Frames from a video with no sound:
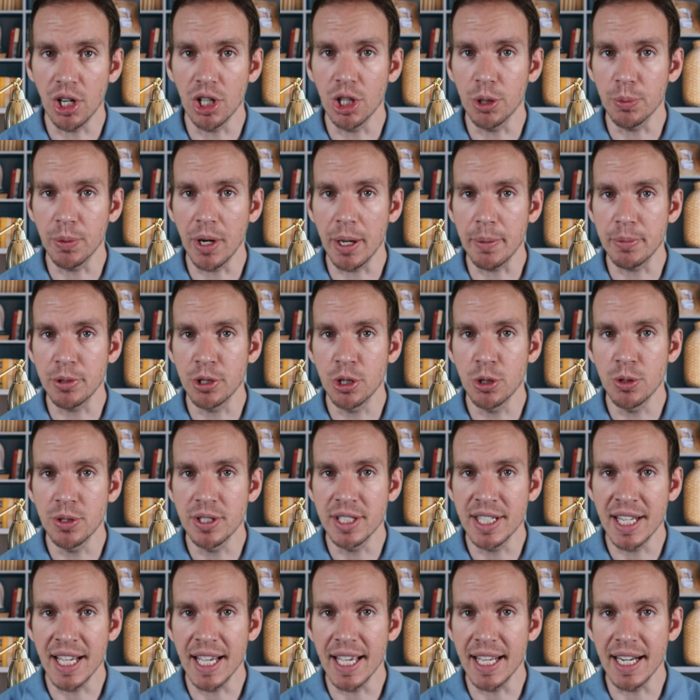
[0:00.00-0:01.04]
all the way up to
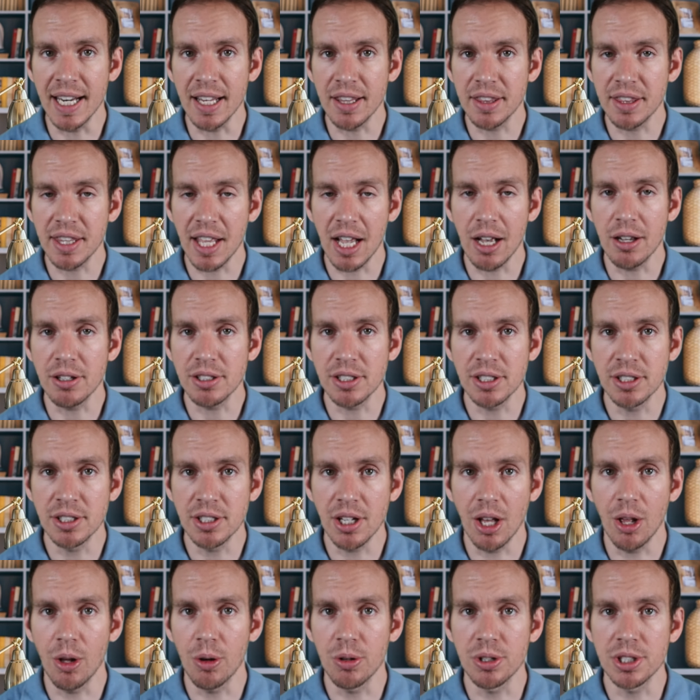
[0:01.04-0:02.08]

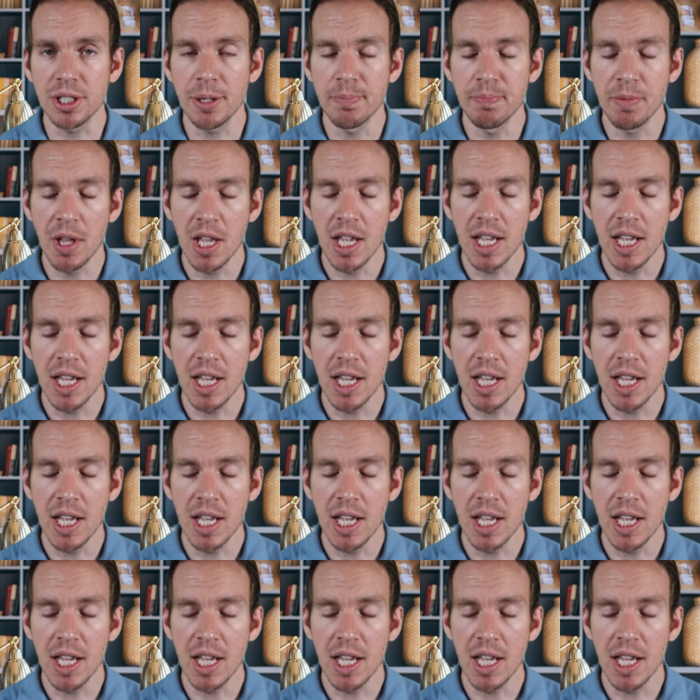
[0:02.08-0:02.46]
$10,000.